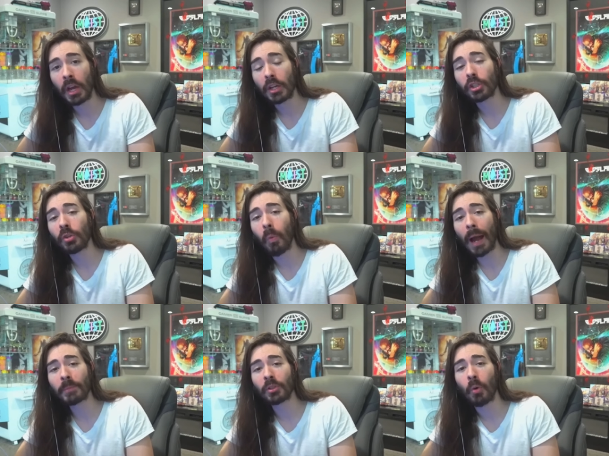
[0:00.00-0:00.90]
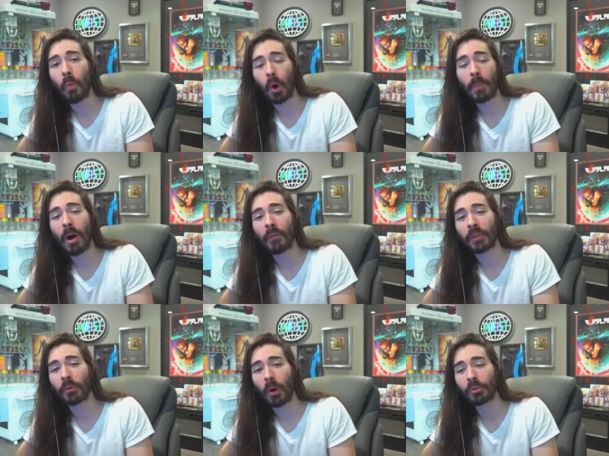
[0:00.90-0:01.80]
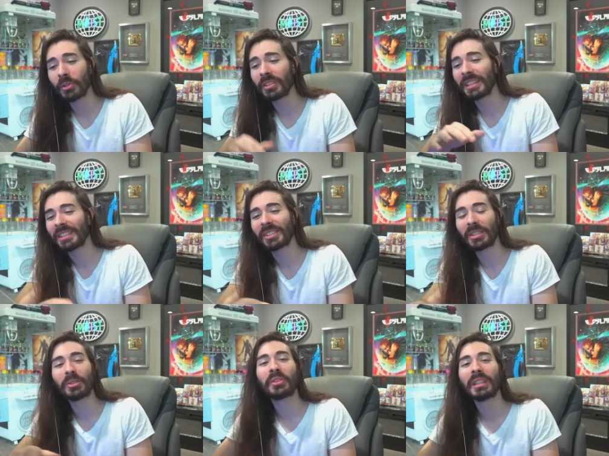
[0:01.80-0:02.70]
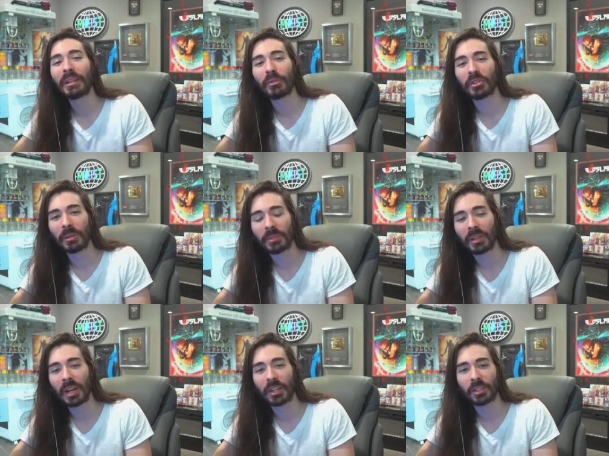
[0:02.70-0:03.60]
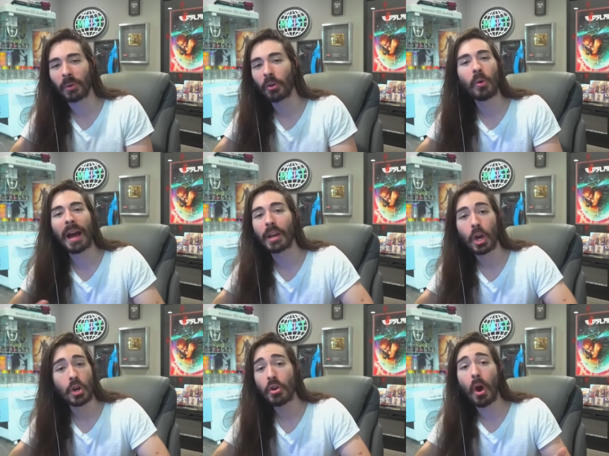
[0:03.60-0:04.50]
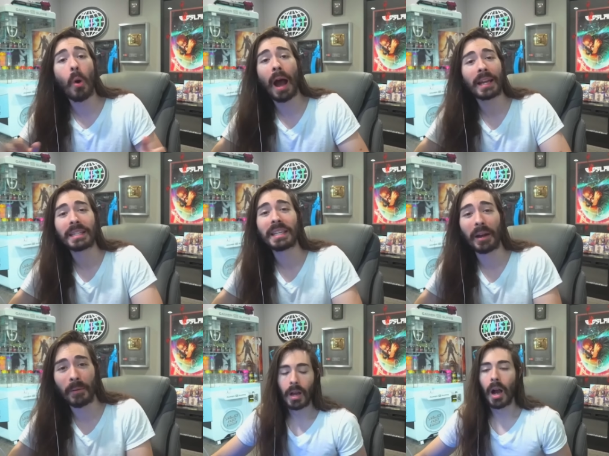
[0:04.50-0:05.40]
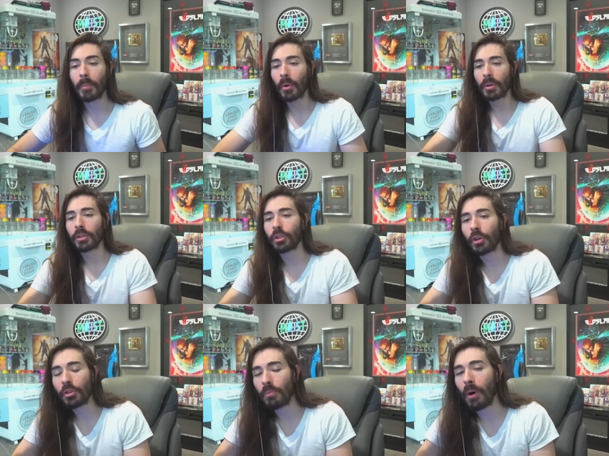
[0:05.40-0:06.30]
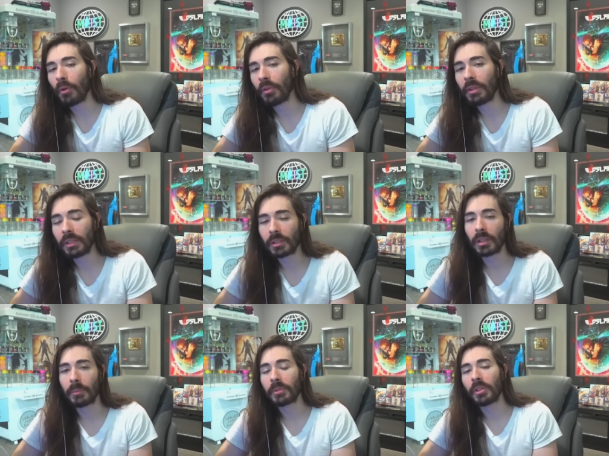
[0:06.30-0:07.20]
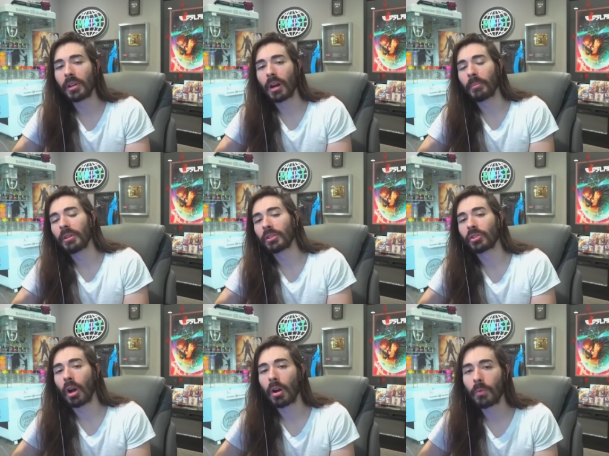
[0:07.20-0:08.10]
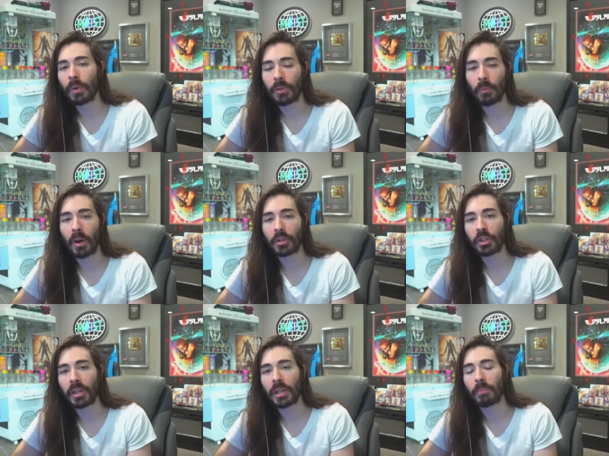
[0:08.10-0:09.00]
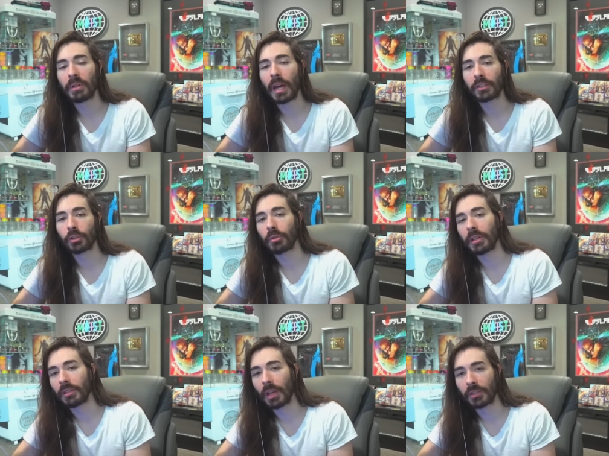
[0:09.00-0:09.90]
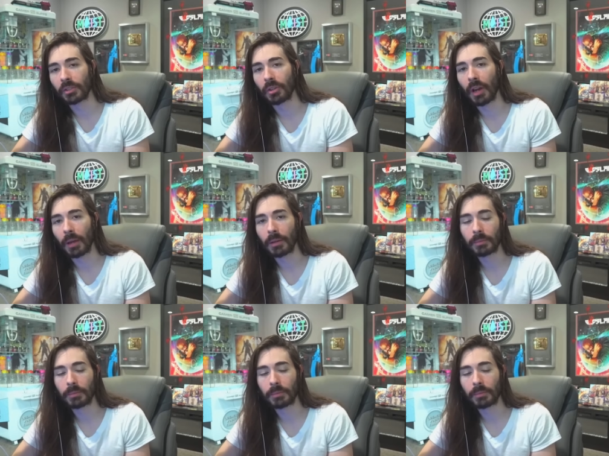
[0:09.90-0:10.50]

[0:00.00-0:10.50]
She wipes the worm off of the groceries and then still delivers them to the customer who had oh, no, no idea. No. I'm going to show you both of these clips here. I'm going to start with where she hit a pedestrian yesterday.